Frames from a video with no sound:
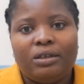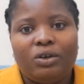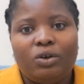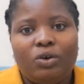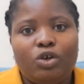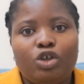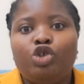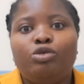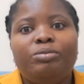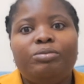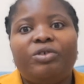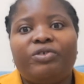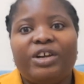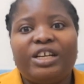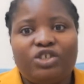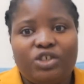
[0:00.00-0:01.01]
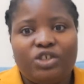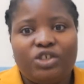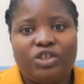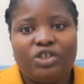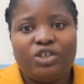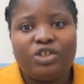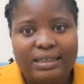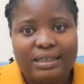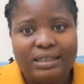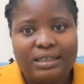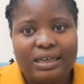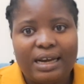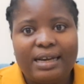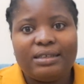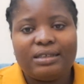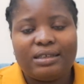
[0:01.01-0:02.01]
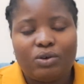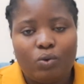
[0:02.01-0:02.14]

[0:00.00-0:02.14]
or to be registered as a